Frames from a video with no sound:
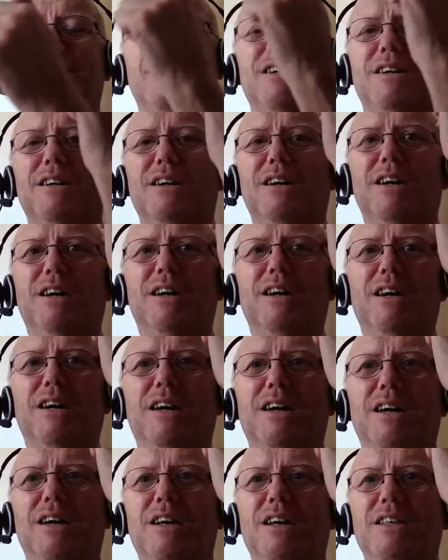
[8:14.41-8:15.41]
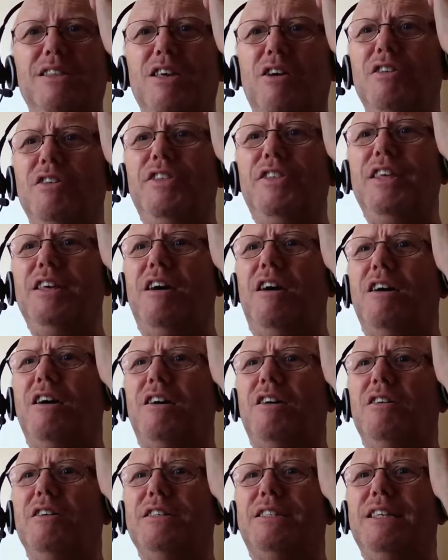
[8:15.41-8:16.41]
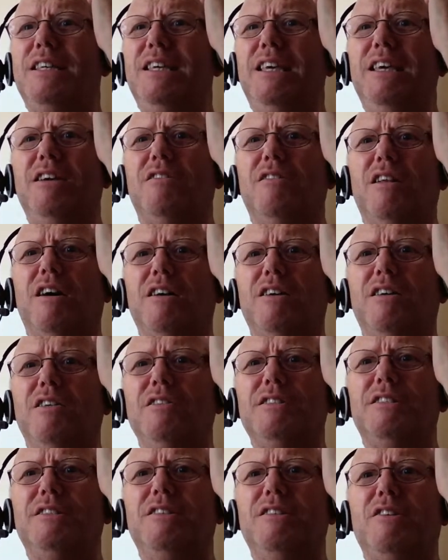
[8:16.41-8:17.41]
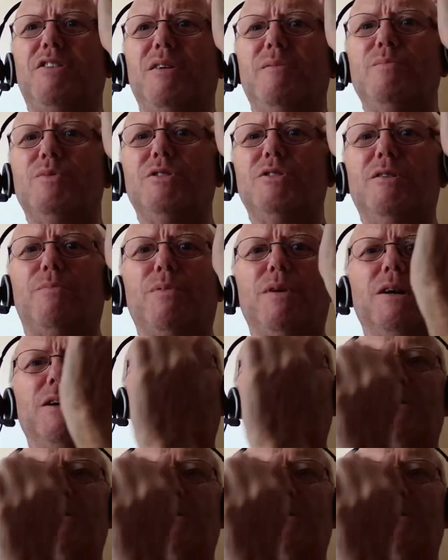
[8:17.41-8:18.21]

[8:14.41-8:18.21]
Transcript: The only thing I can't see, Eagle, I can't see the thumbs up.